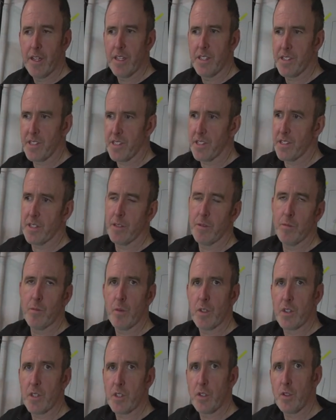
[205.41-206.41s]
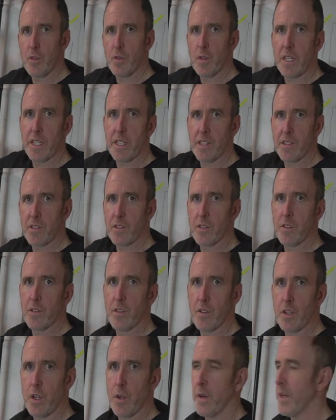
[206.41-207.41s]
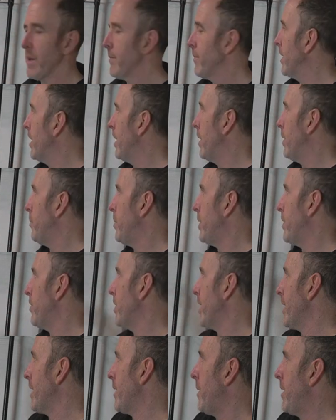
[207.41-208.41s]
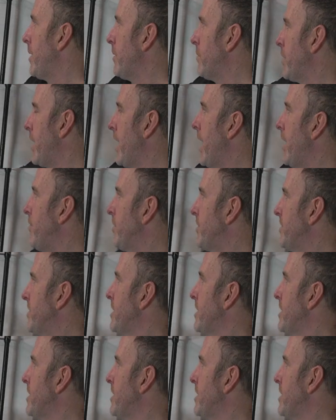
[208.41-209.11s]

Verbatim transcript: system with two lights growing, but right now I'm gonna have it